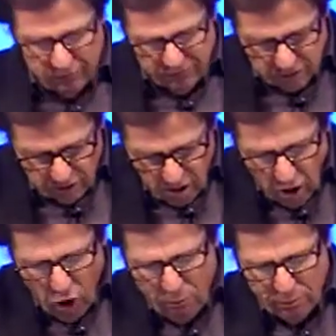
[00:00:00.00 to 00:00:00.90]
for the
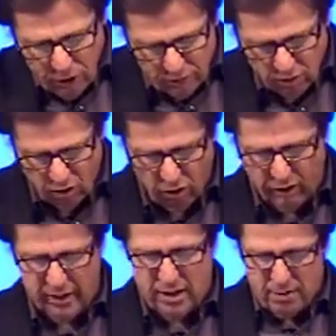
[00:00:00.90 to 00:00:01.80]
hope of
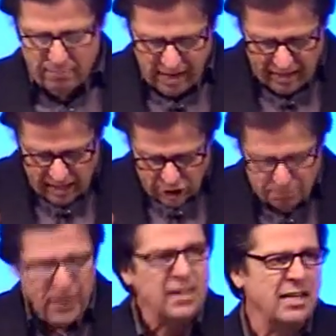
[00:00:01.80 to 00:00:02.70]
glory. My
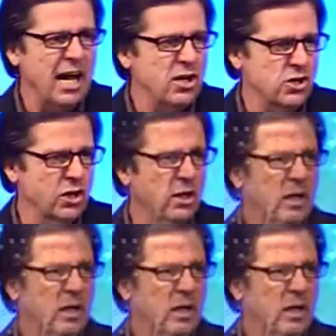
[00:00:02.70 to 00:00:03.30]
expectation